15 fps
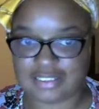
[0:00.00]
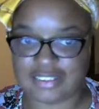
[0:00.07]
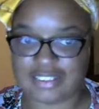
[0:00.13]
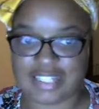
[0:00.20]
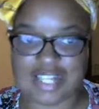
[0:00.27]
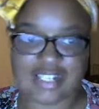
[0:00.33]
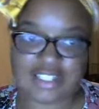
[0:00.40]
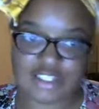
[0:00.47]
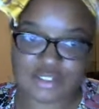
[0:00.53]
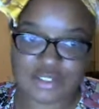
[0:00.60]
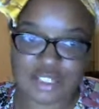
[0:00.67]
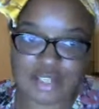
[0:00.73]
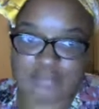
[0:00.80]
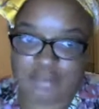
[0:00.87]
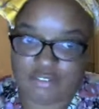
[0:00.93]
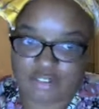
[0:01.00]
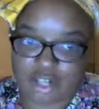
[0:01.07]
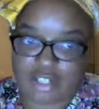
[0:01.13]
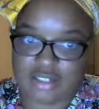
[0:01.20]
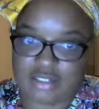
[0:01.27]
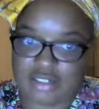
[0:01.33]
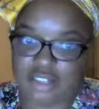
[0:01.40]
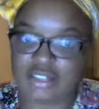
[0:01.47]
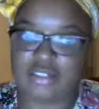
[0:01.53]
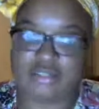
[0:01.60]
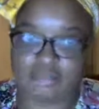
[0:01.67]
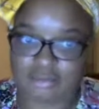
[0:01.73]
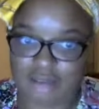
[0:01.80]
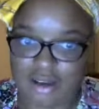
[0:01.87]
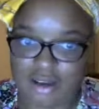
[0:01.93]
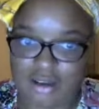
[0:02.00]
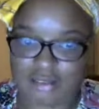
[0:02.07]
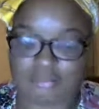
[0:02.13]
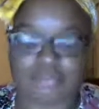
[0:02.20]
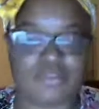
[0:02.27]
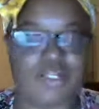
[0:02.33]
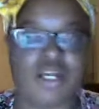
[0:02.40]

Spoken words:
decided to do something, a regular mom.